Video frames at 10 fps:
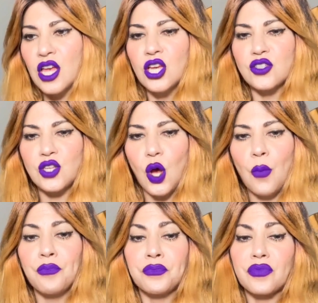So
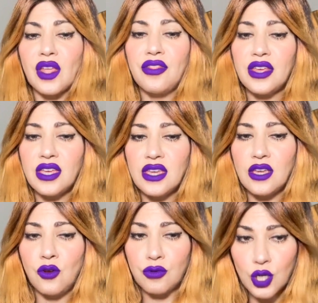the
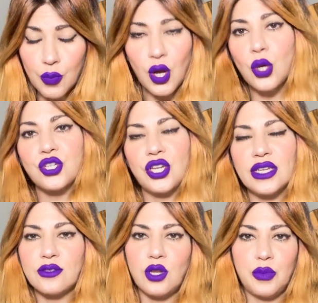group coaching
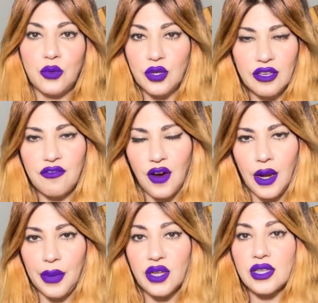is going to be really fun because